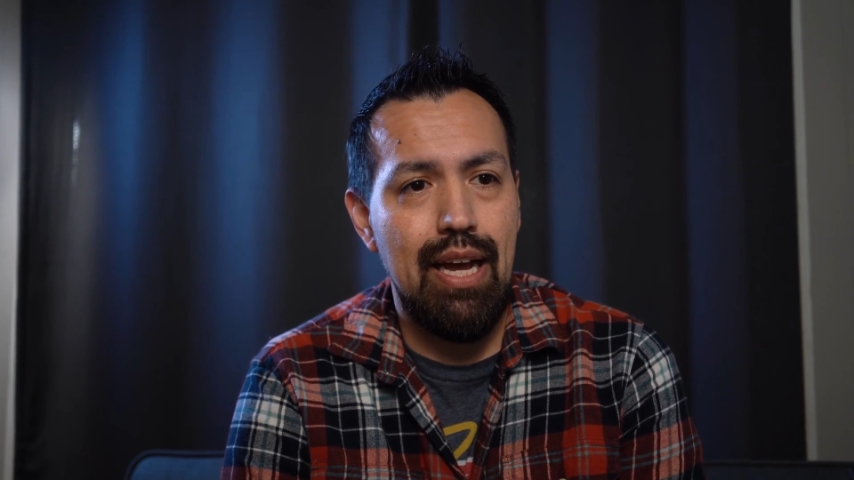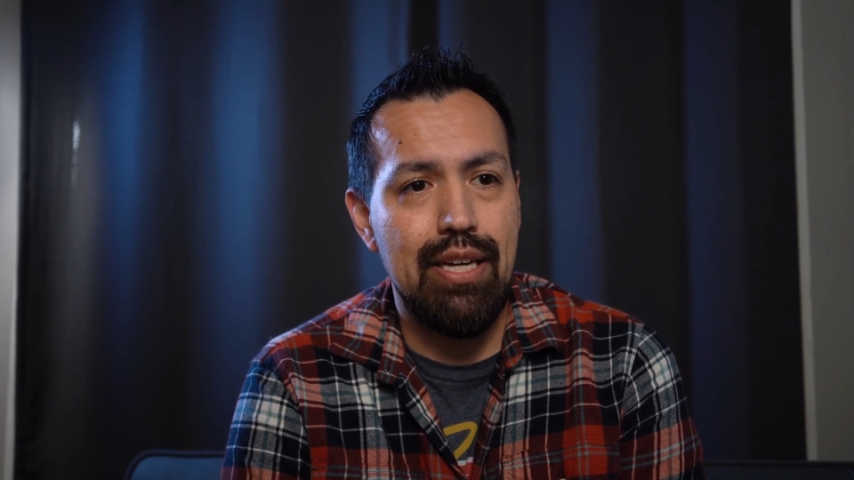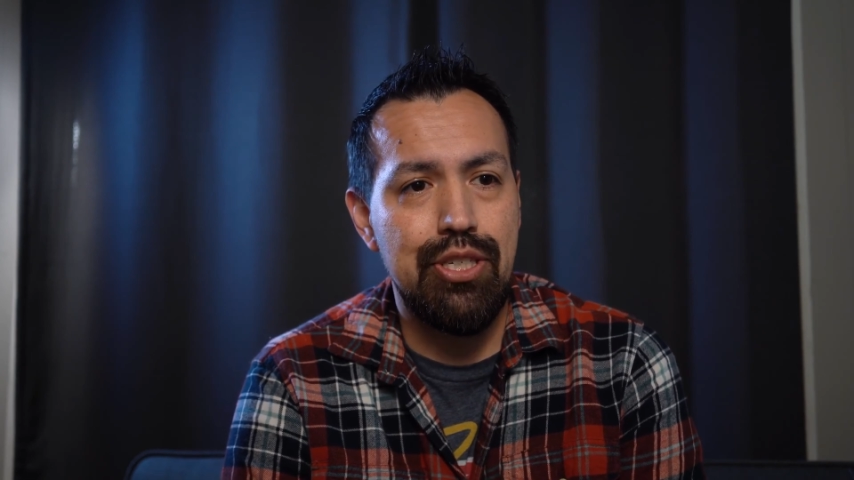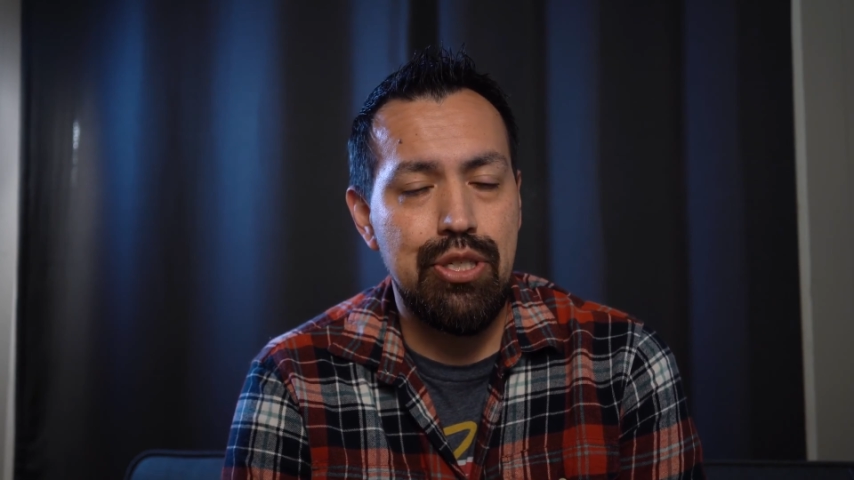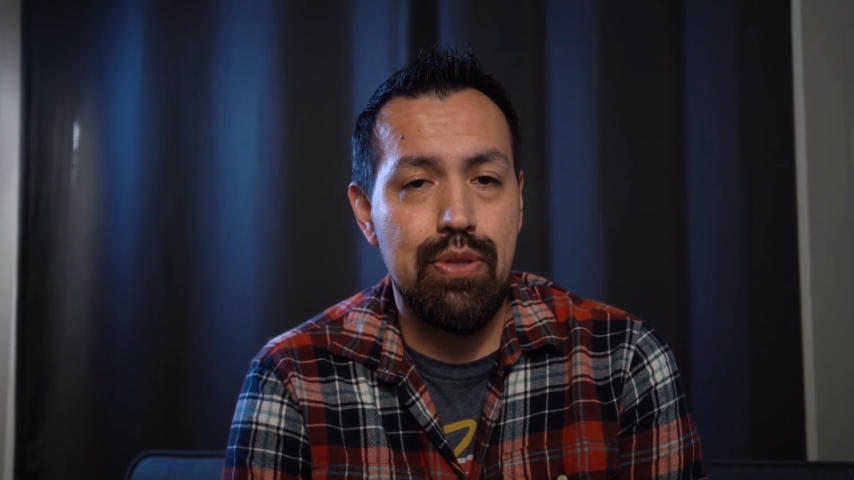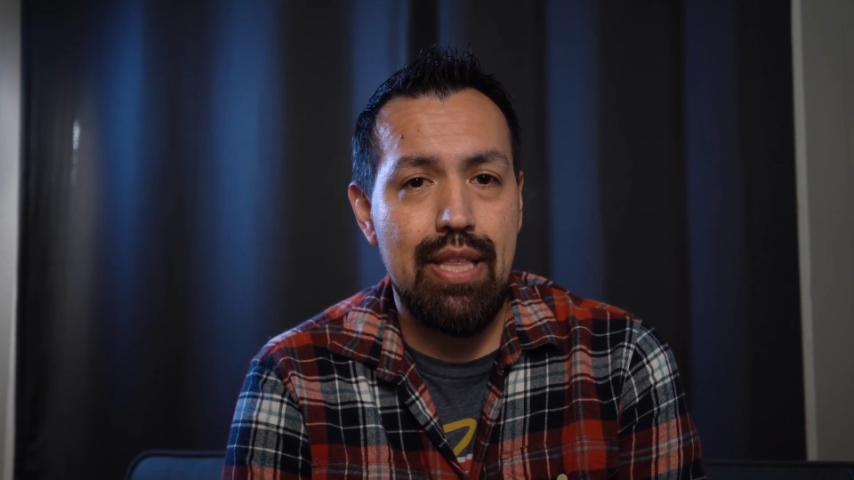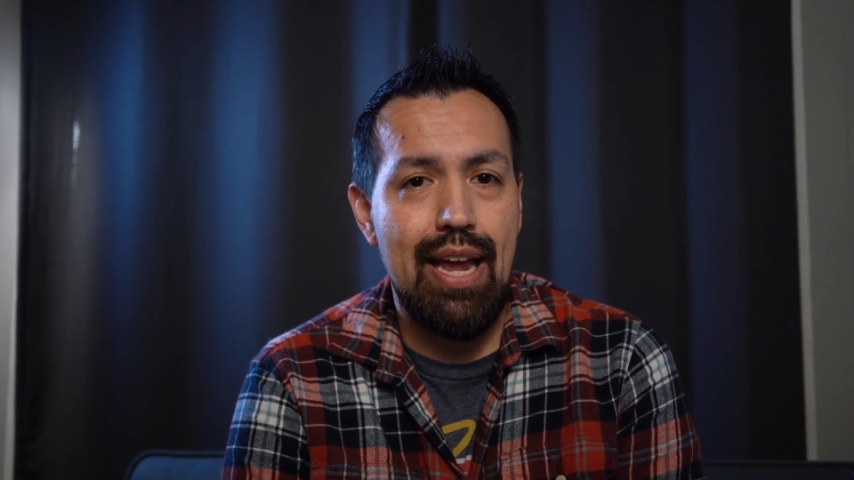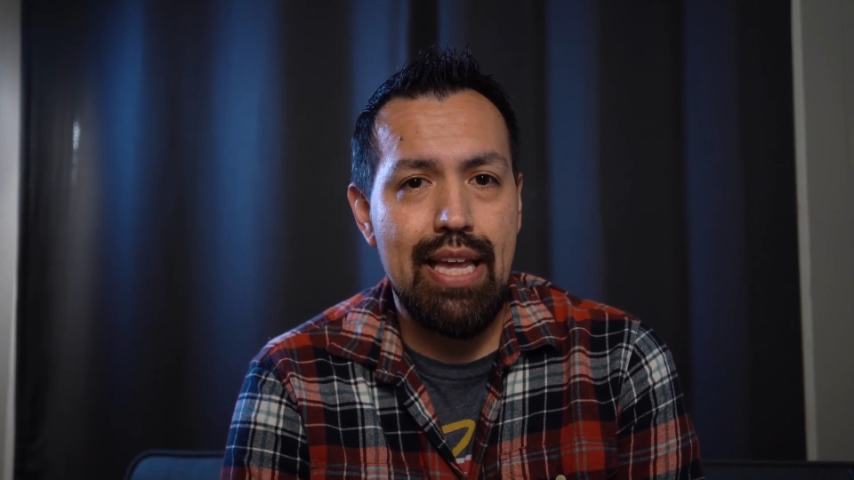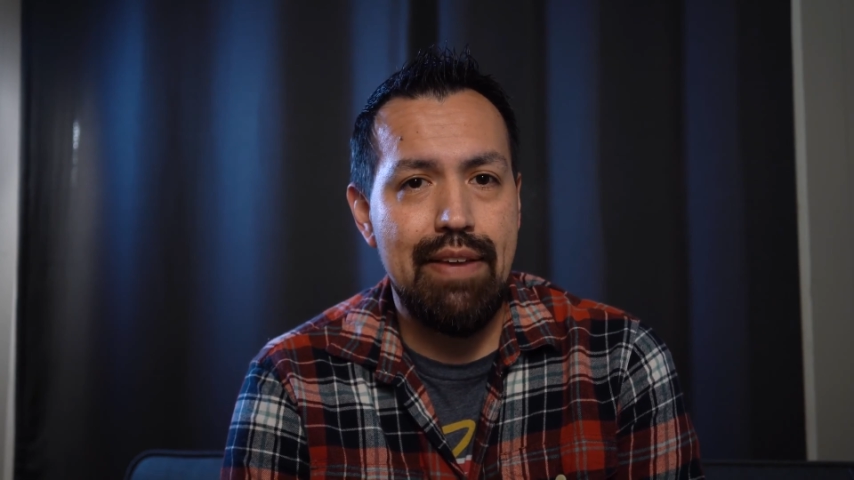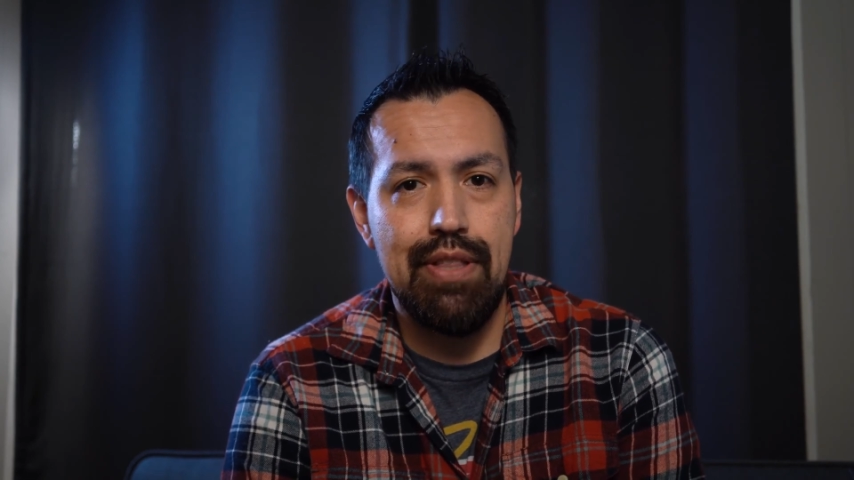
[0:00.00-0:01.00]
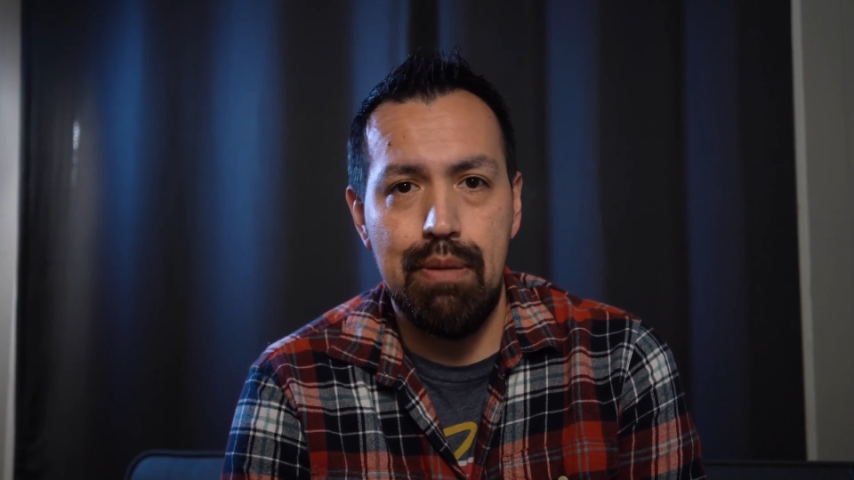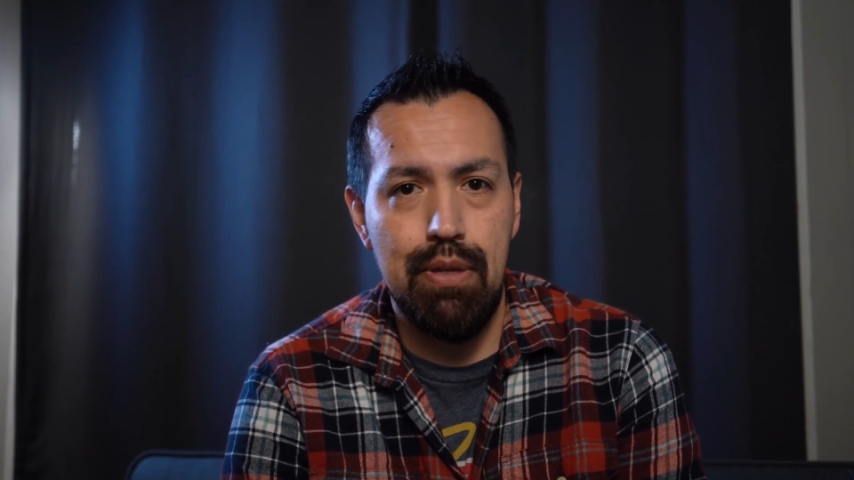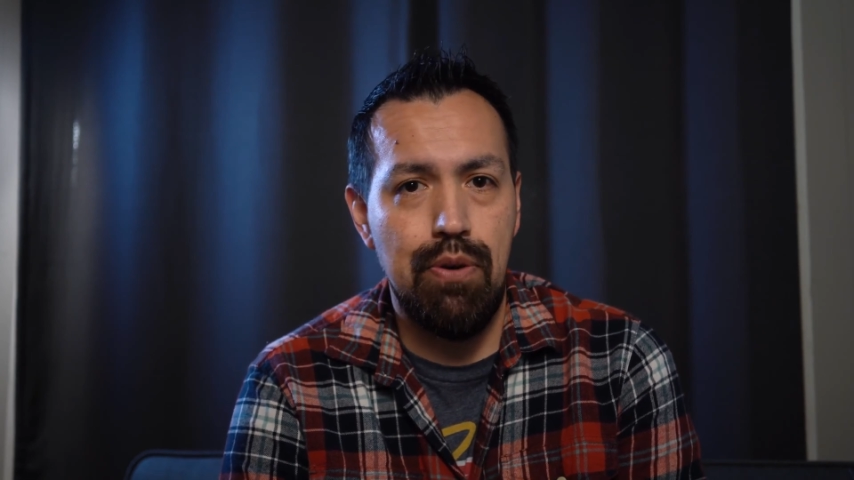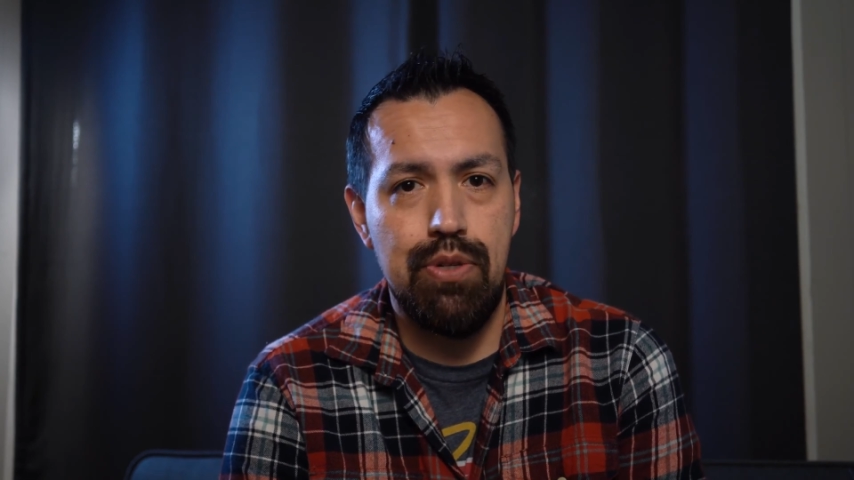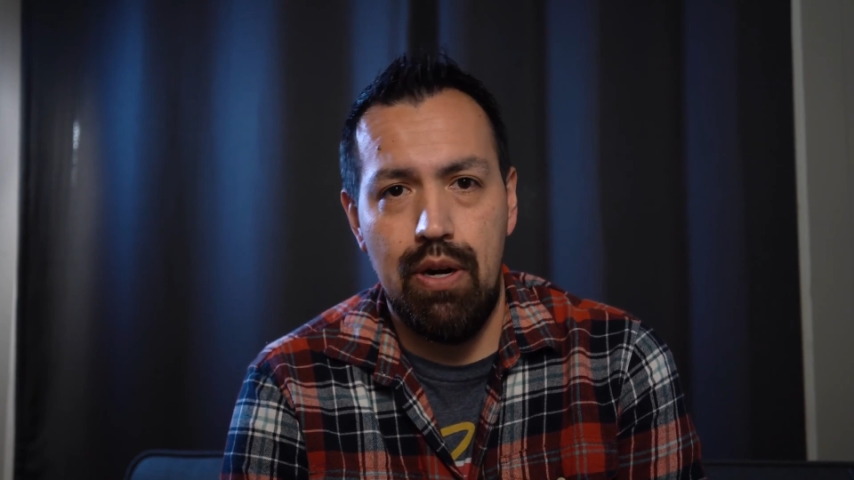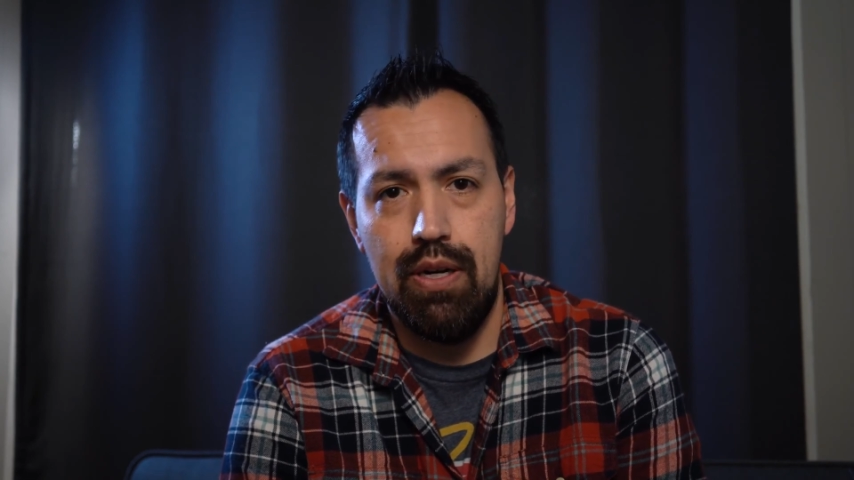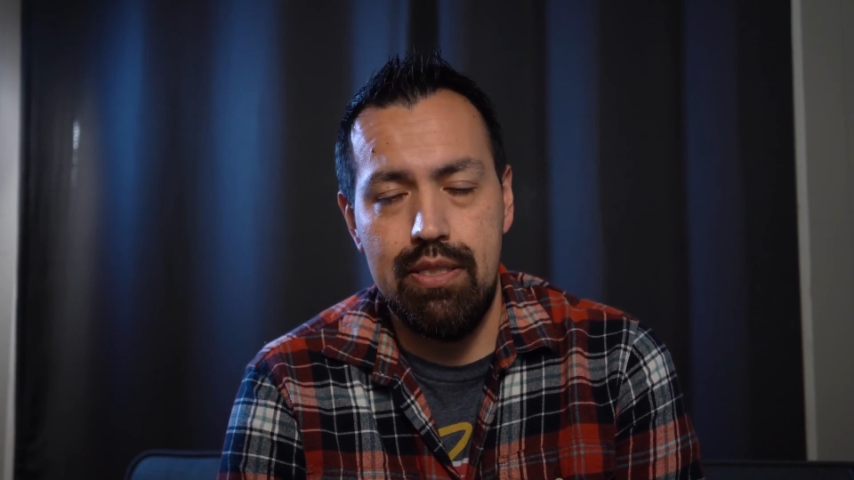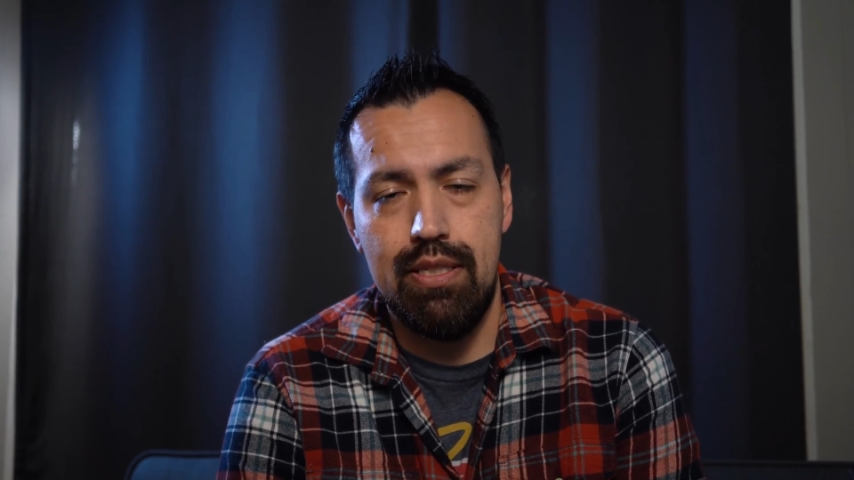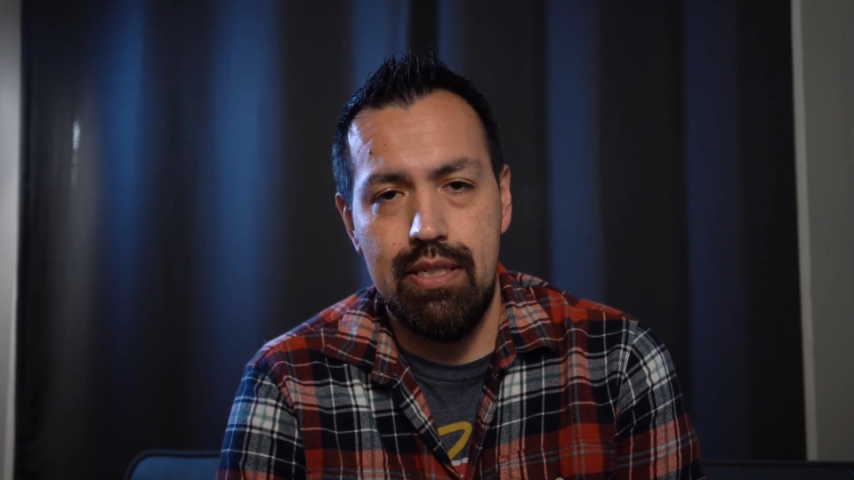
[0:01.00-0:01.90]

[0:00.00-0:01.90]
shoot that, even the blow darts.